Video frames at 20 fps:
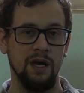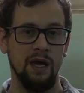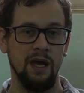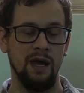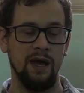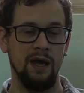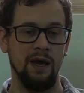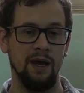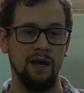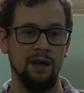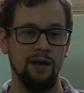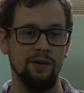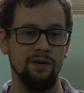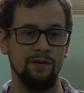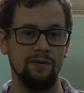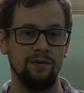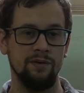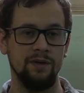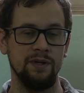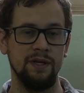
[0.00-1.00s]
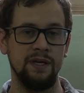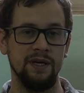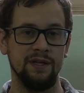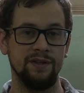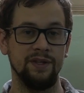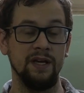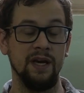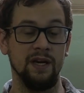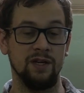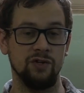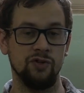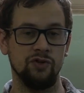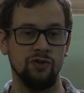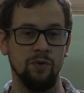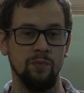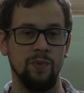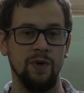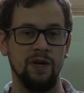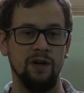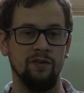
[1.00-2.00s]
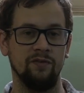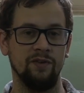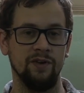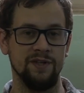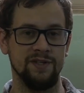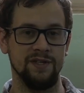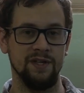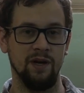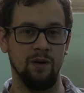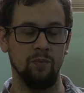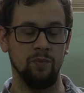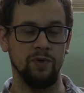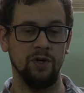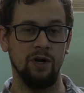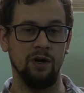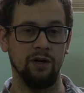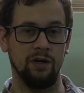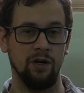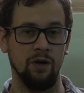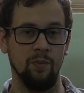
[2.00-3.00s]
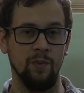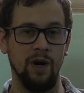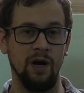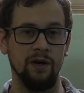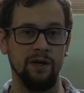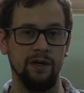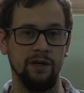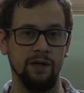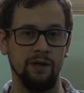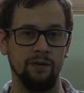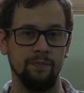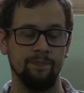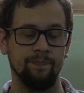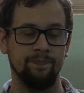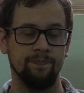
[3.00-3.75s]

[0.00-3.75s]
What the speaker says: and get the extra benefits that I'm talking about here.